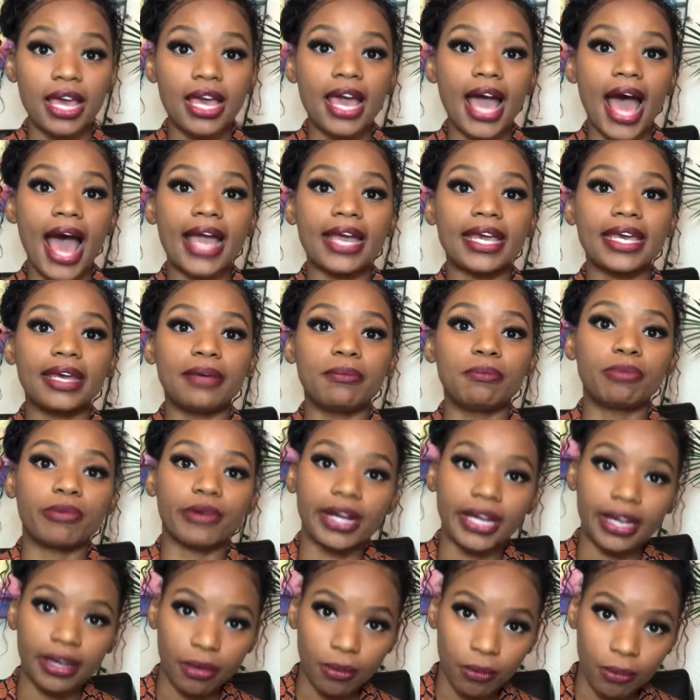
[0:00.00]
I can
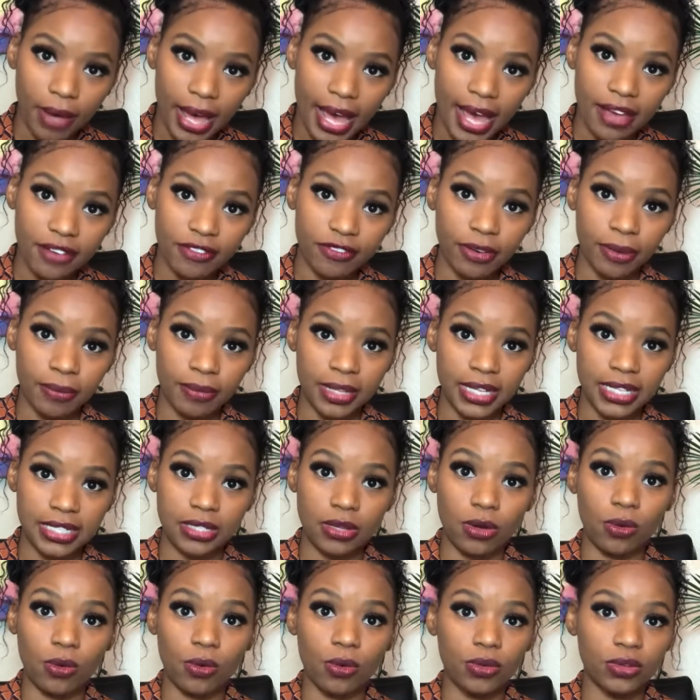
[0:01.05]
break away from this
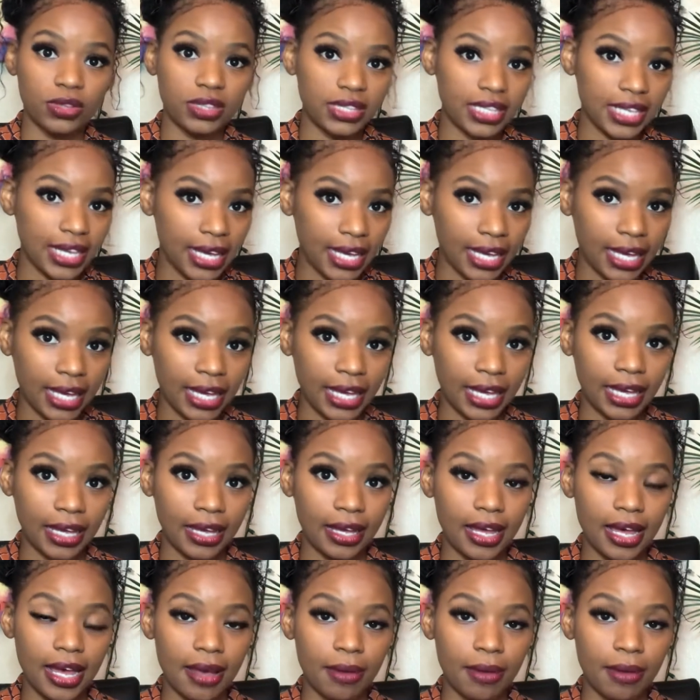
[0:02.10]
whole thing,